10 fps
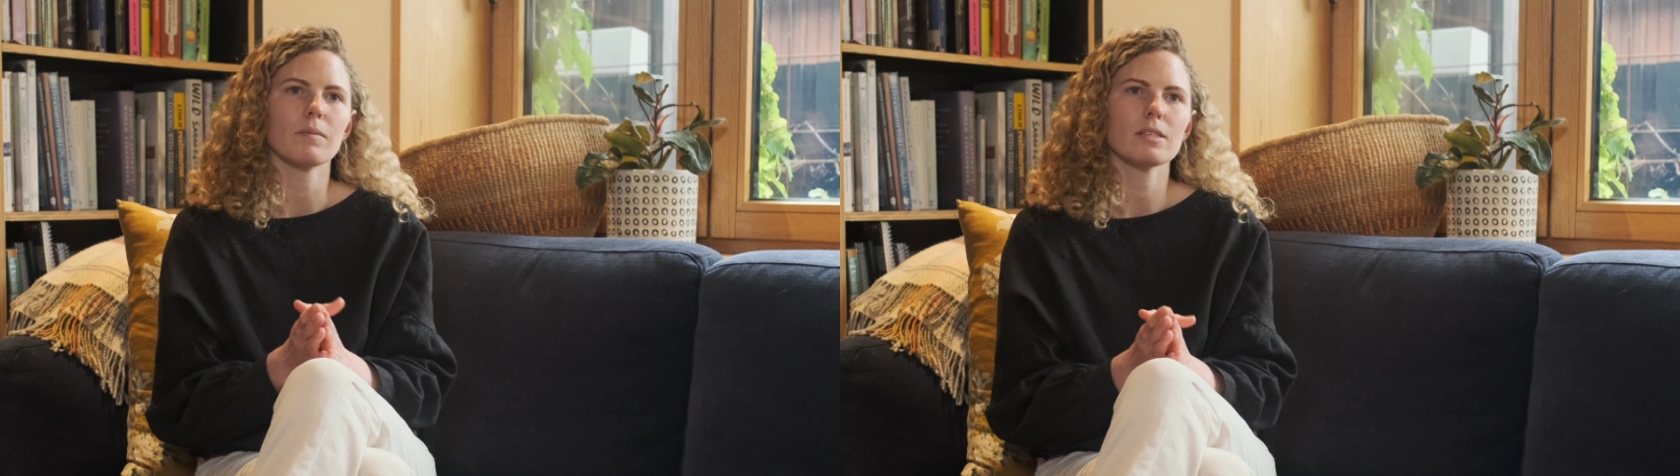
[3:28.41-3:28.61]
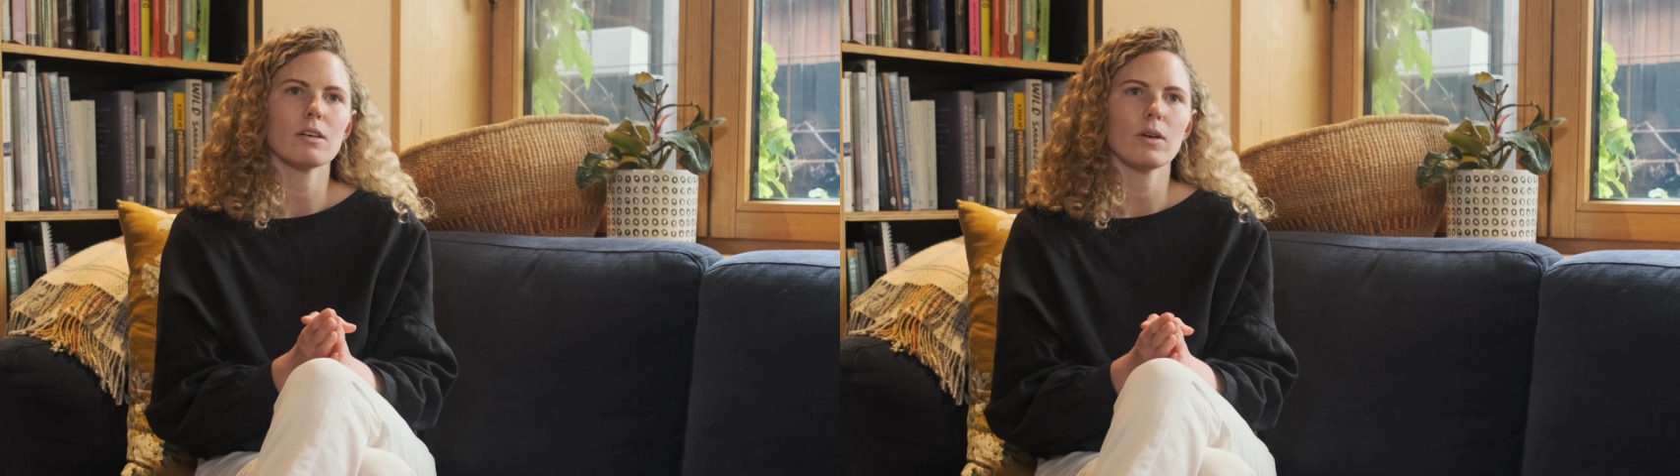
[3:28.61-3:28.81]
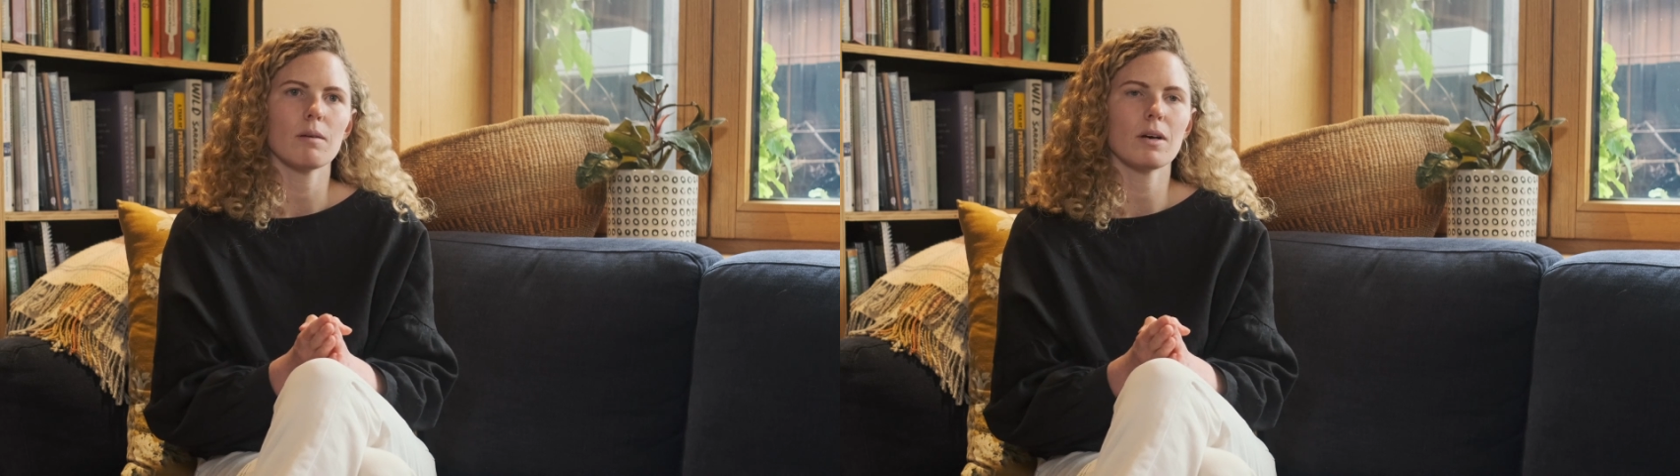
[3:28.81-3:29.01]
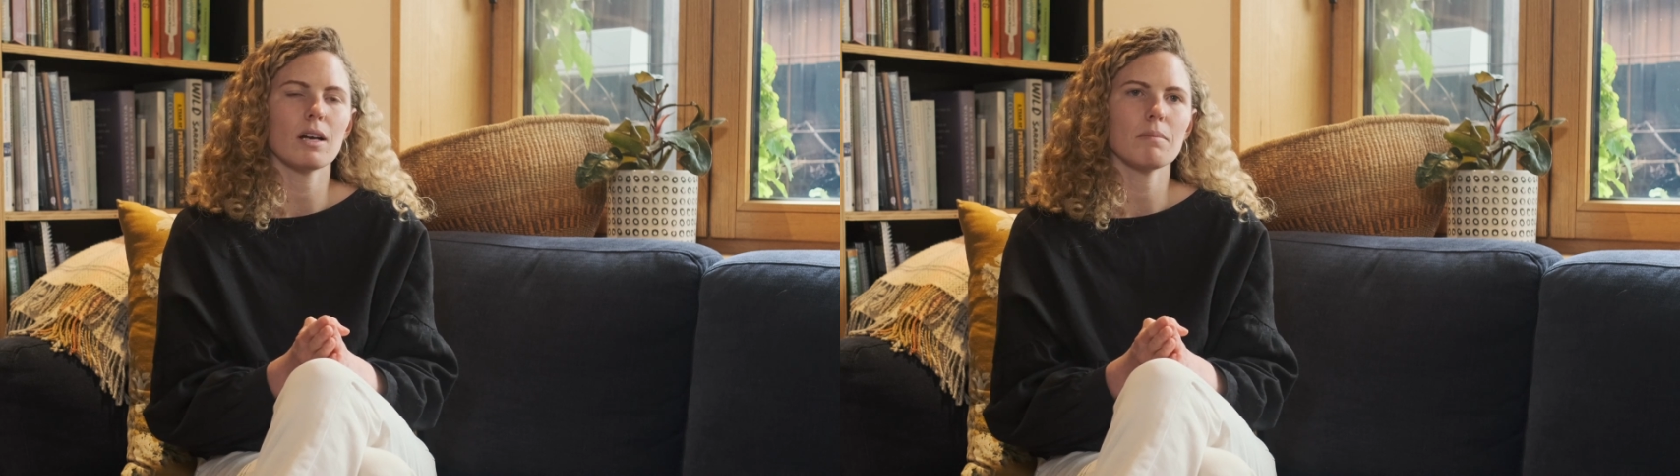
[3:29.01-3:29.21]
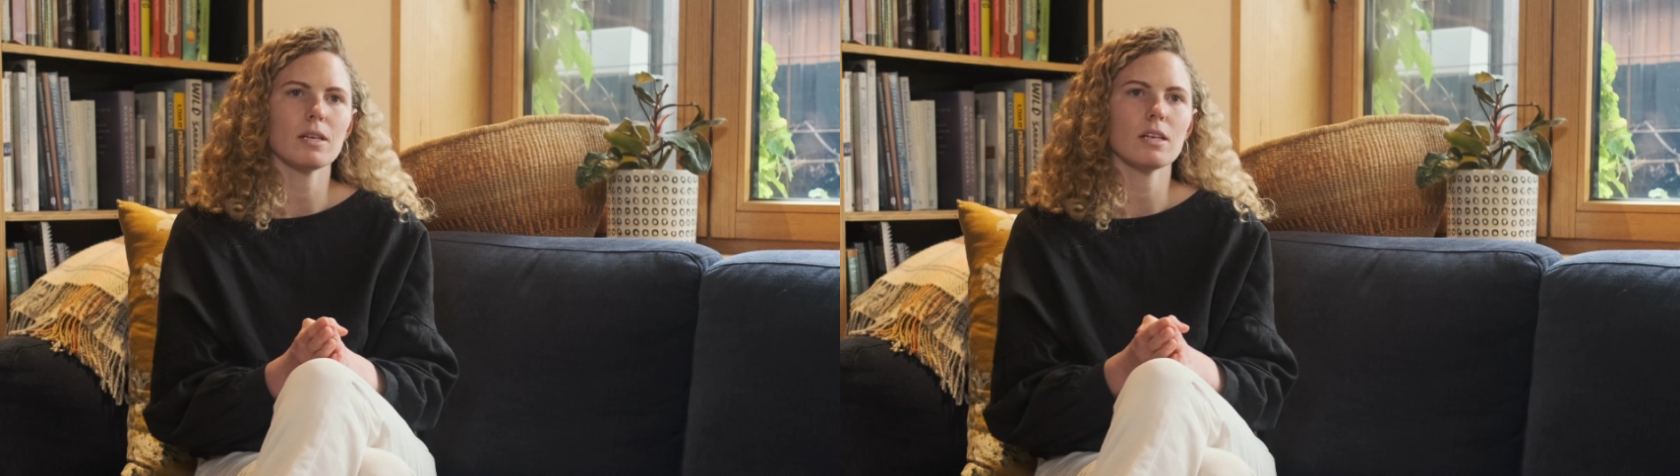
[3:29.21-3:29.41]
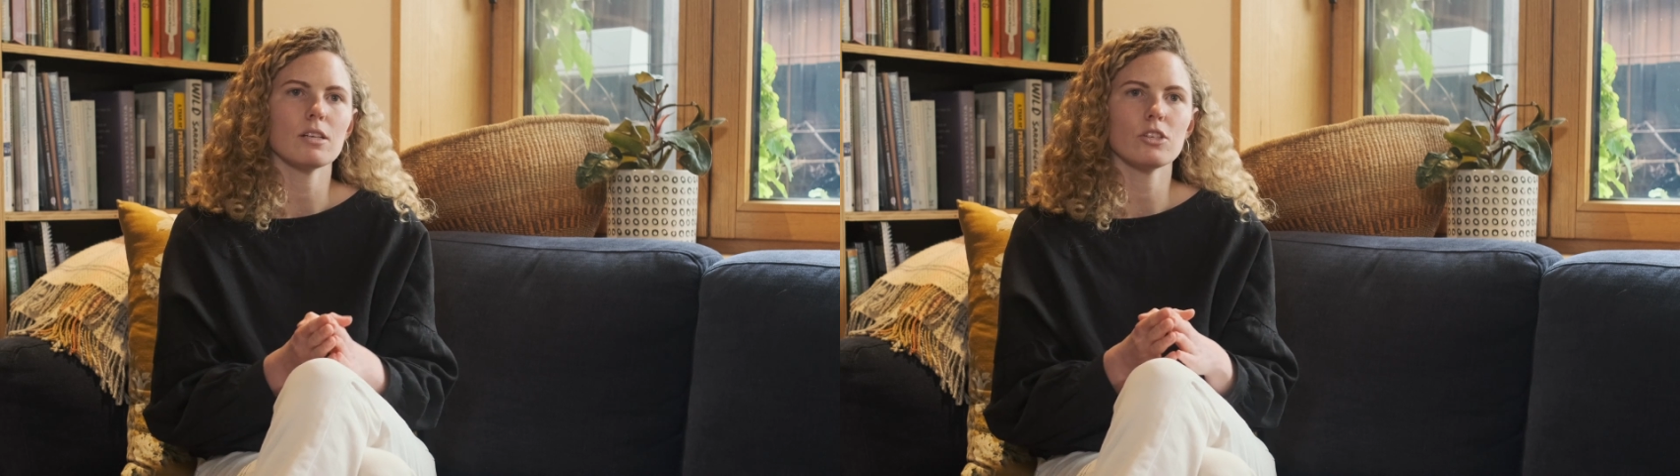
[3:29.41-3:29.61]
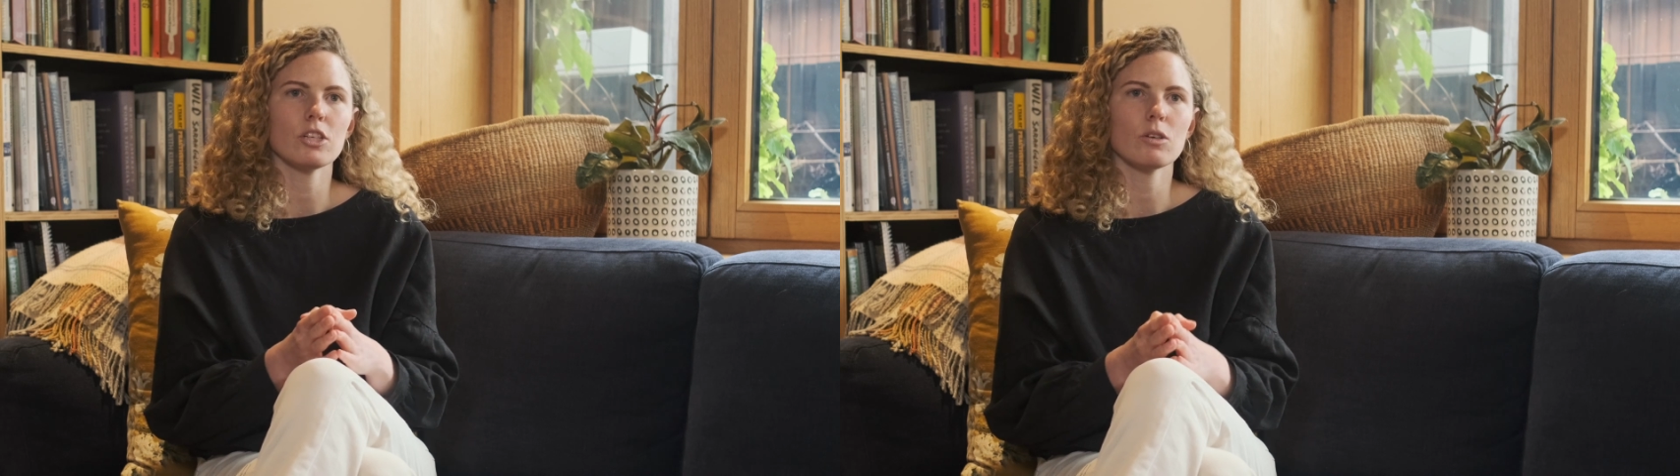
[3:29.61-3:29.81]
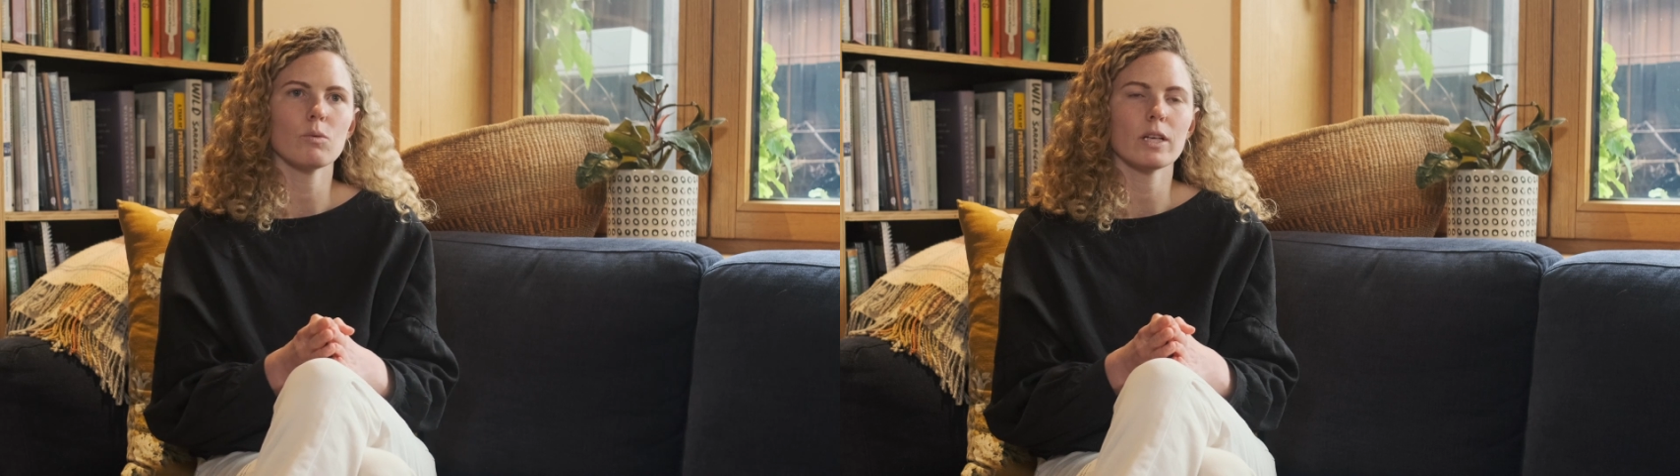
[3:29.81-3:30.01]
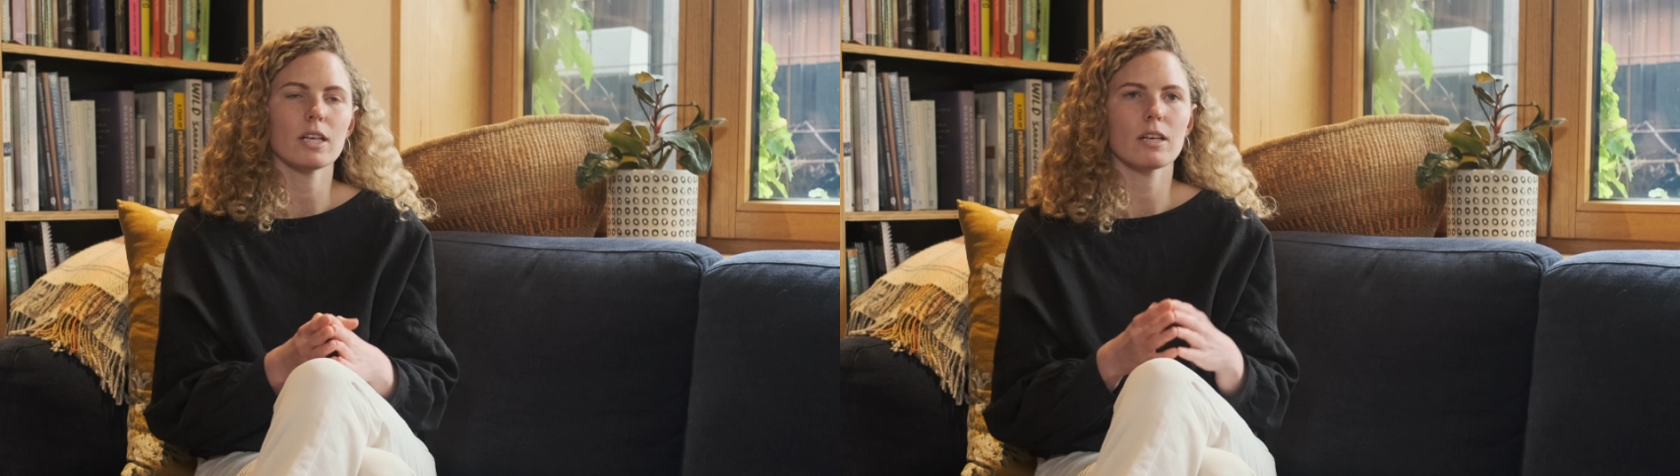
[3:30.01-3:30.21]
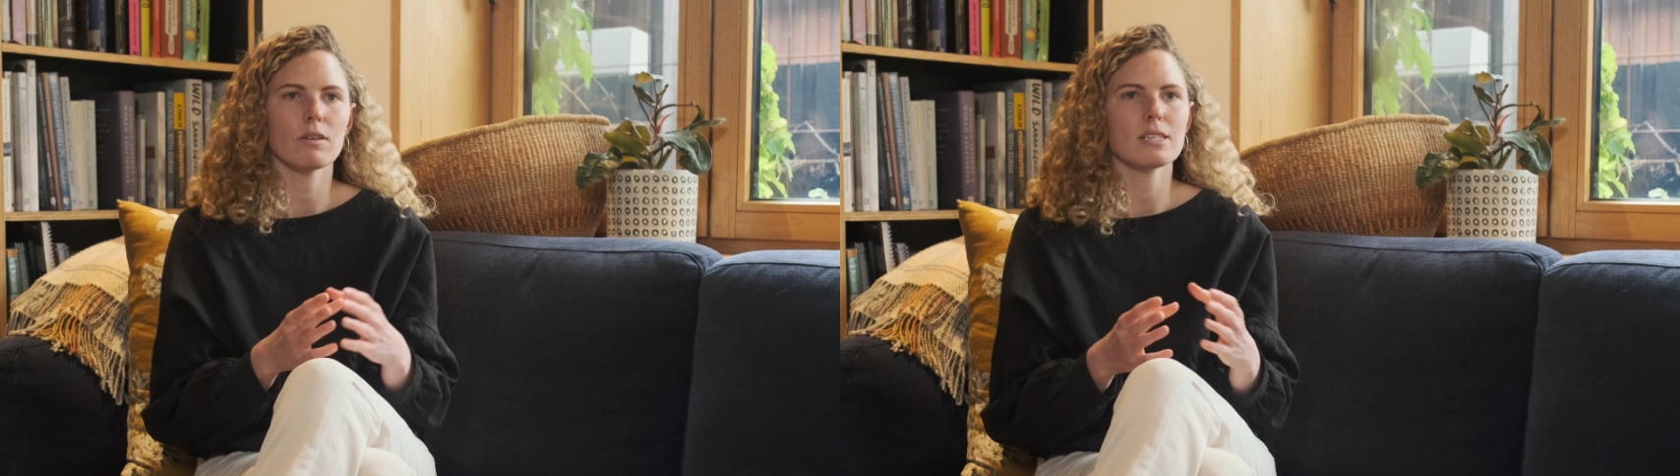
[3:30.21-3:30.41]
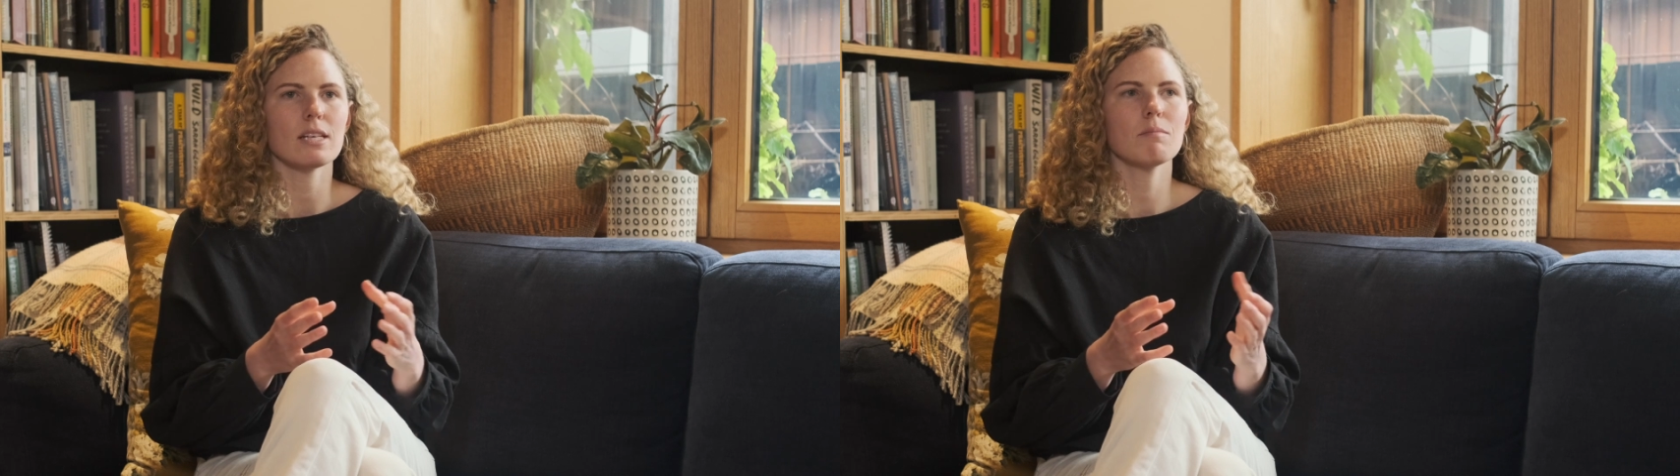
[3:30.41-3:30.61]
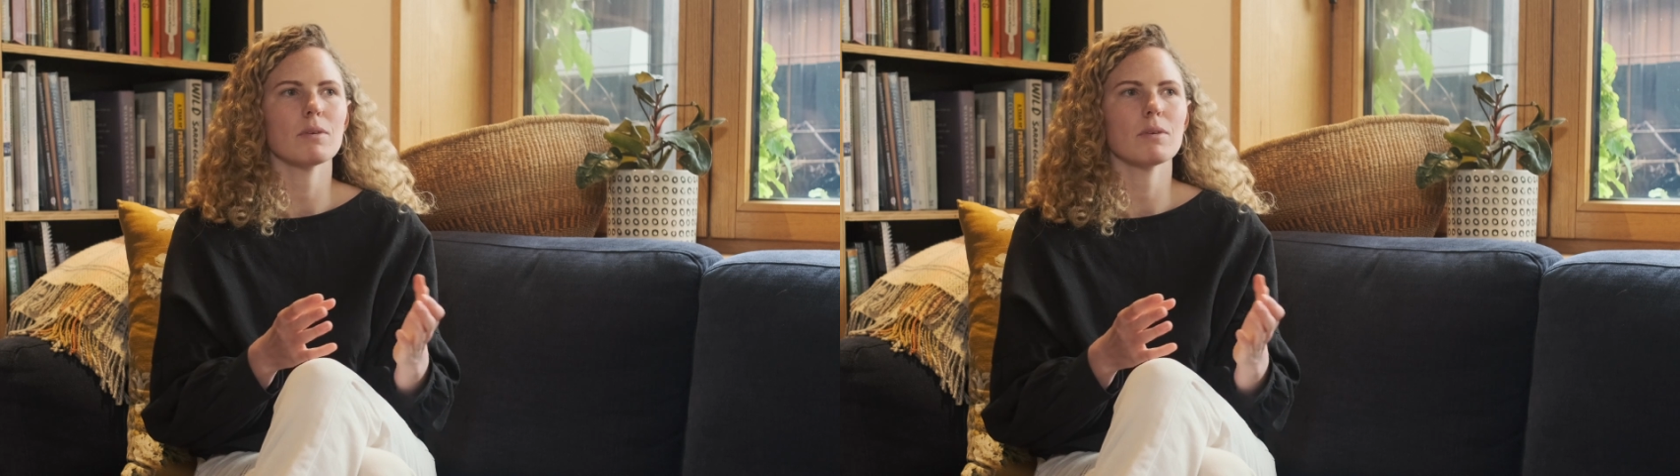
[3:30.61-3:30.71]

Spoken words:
So it might be new when it goes in,